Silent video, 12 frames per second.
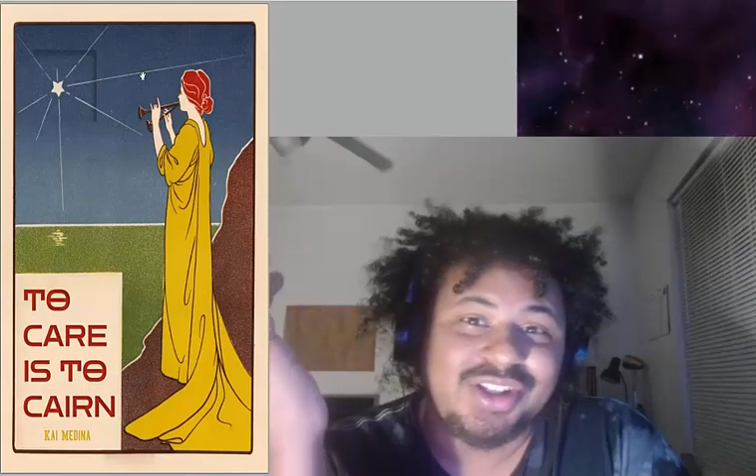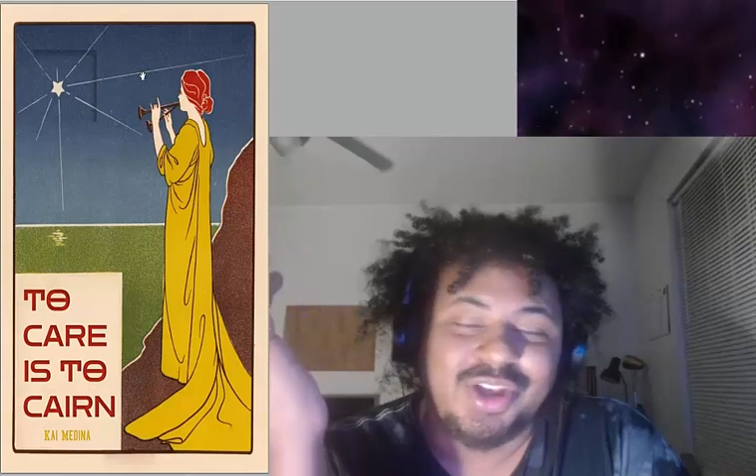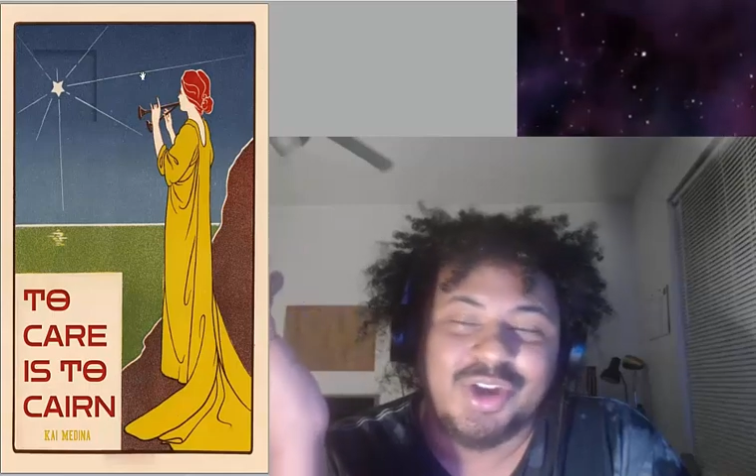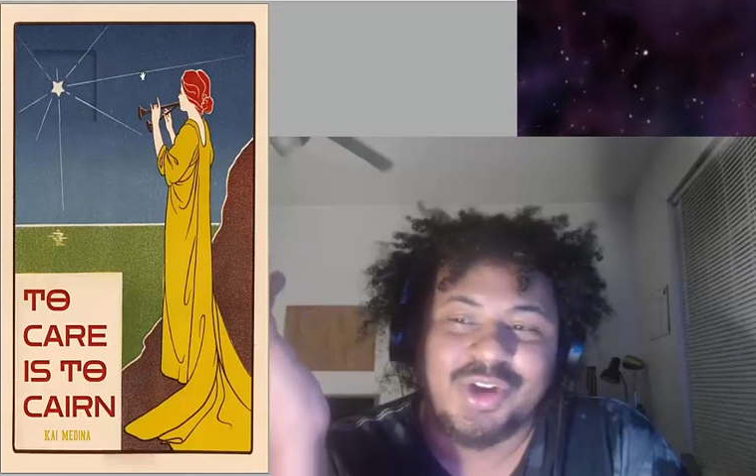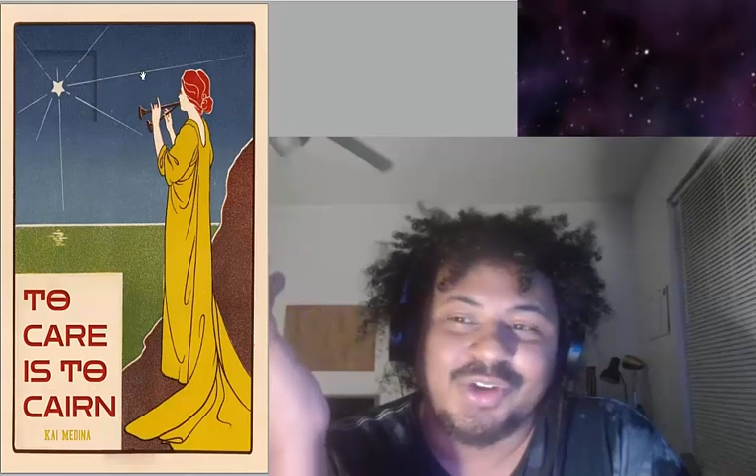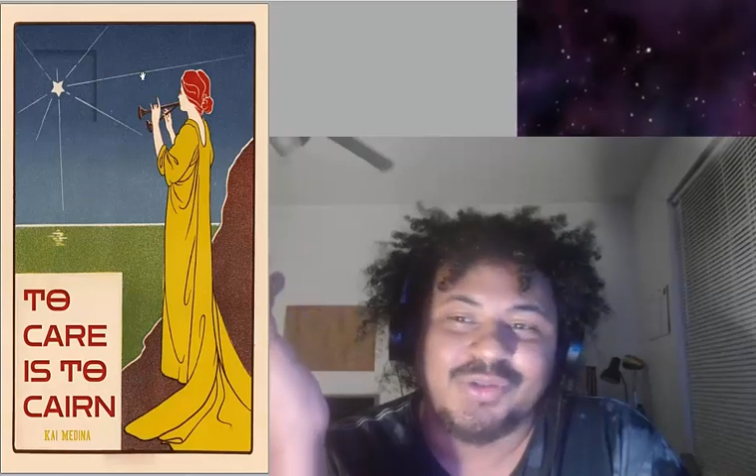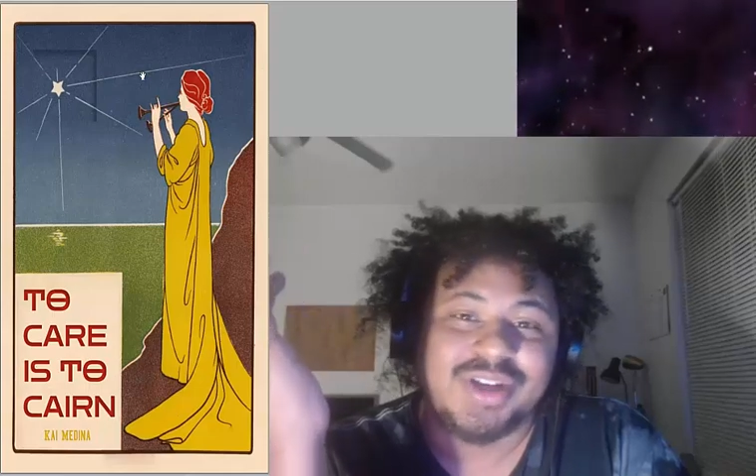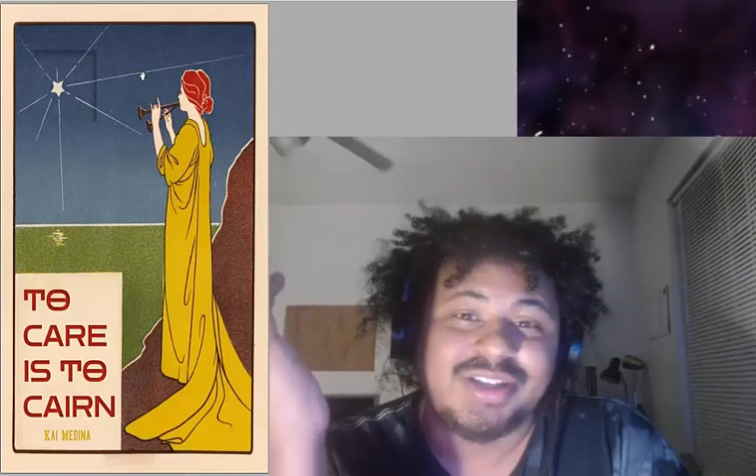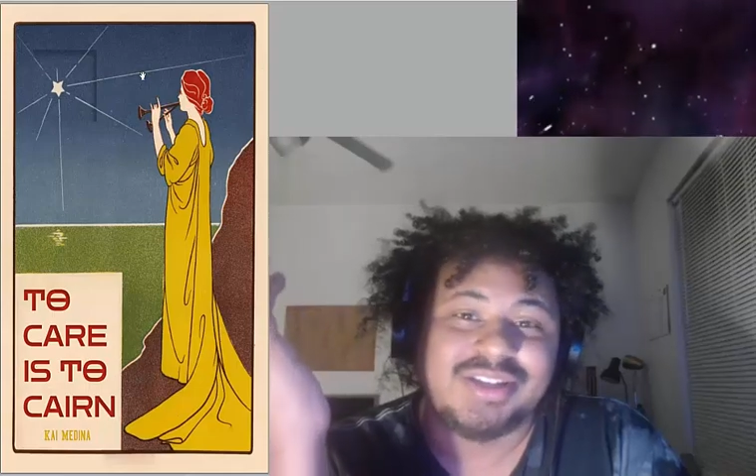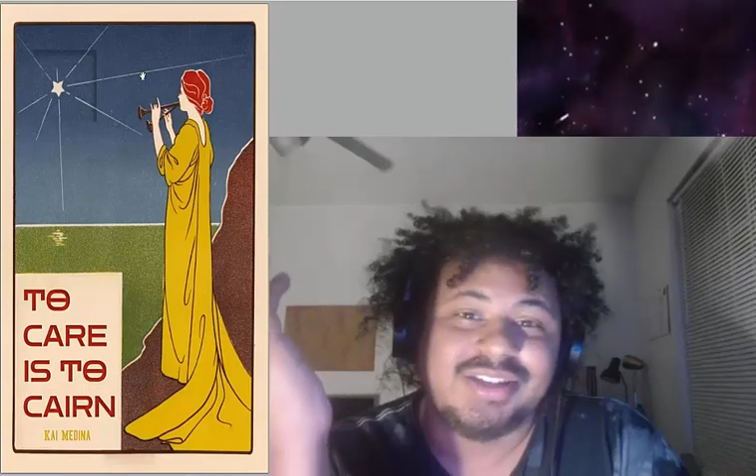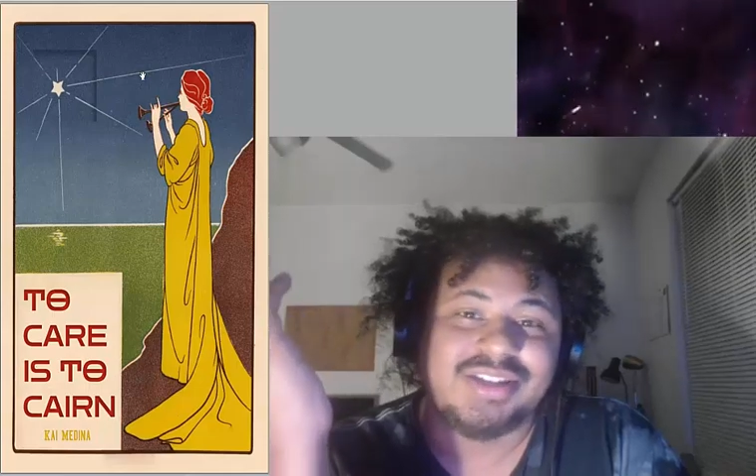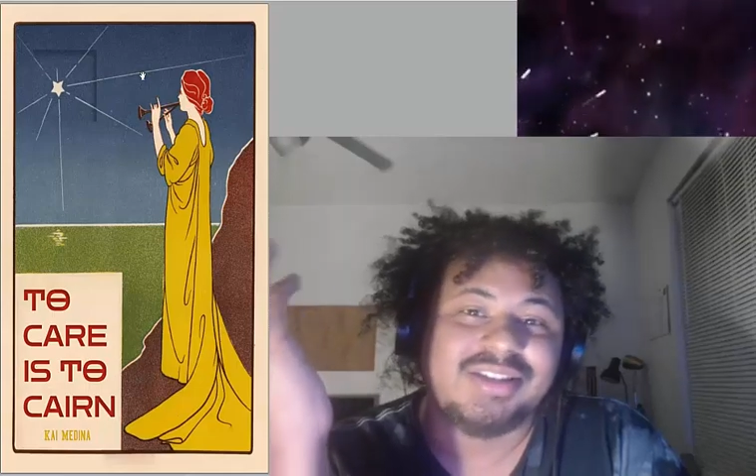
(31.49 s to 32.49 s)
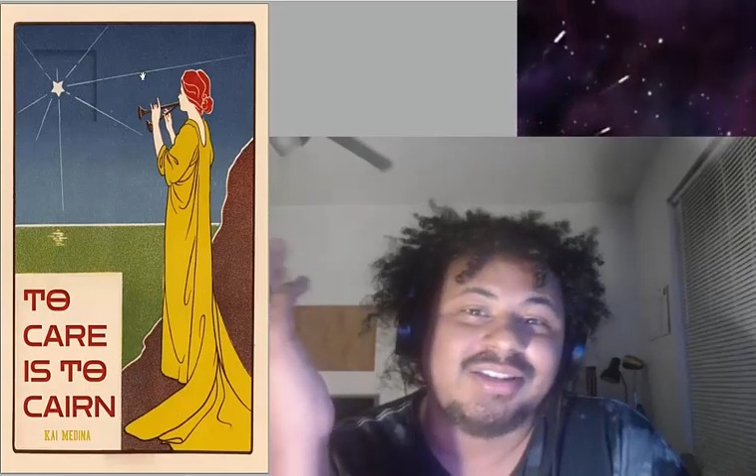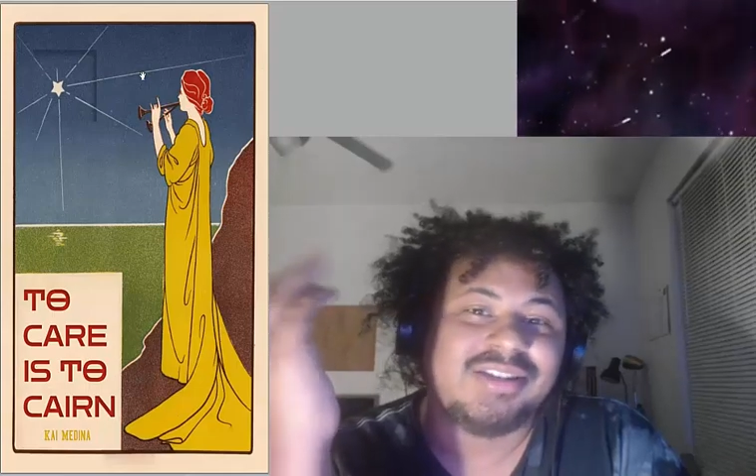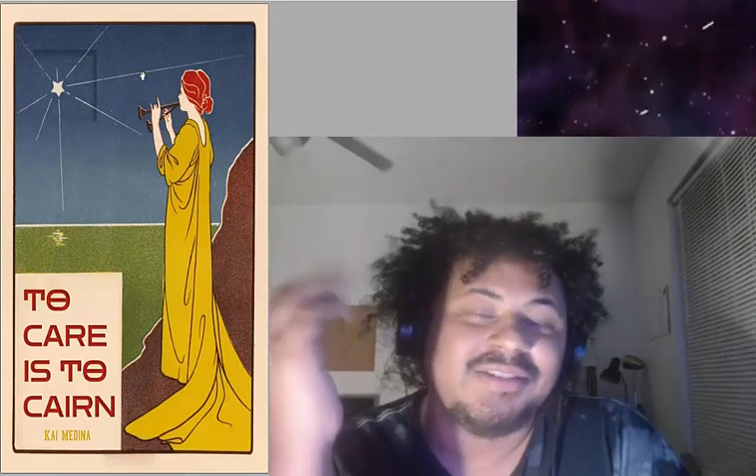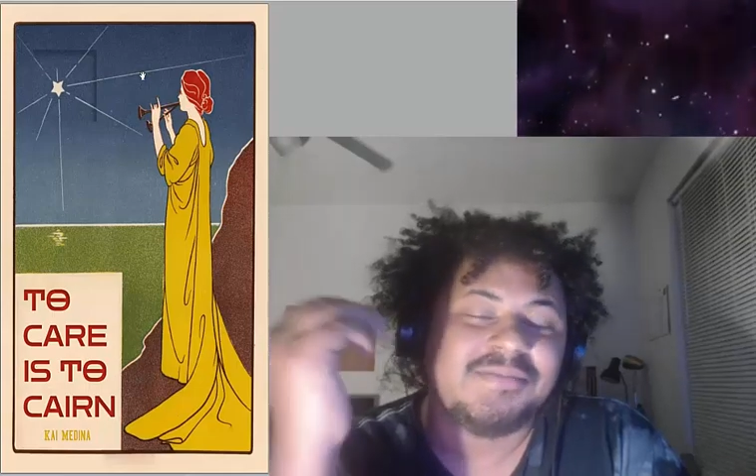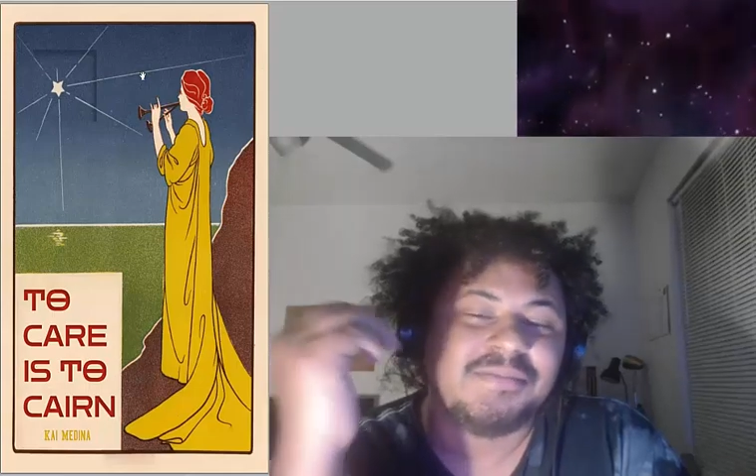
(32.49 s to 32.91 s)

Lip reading: long rusted,